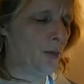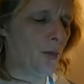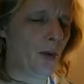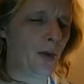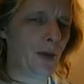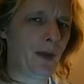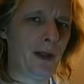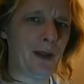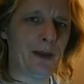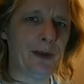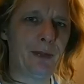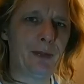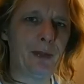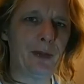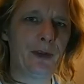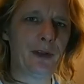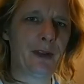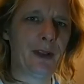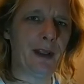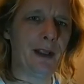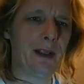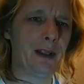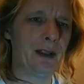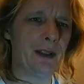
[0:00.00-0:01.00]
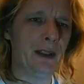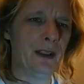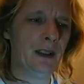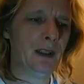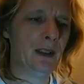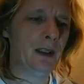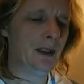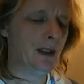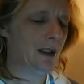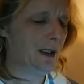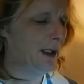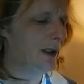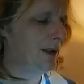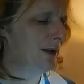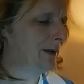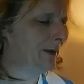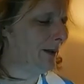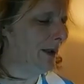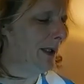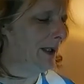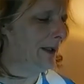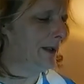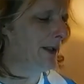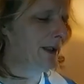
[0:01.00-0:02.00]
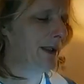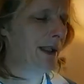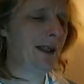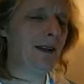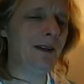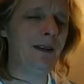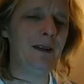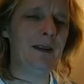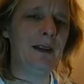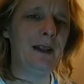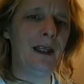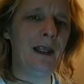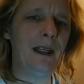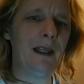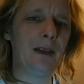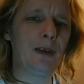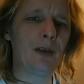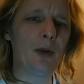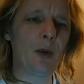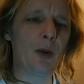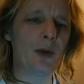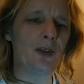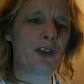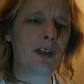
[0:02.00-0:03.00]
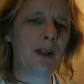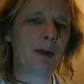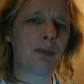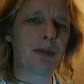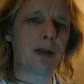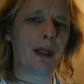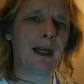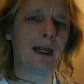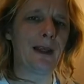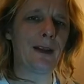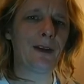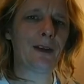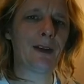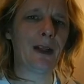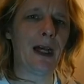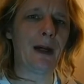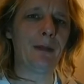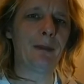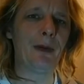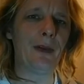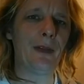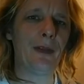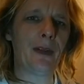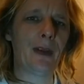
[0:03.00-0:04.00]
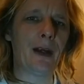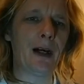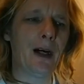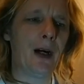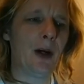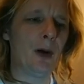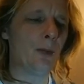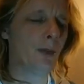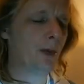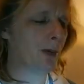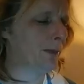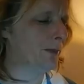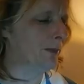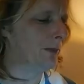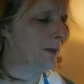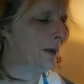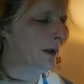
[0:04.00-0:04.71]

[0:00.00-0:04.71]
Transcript: This was the 1980 dodgy Black Sabbath album,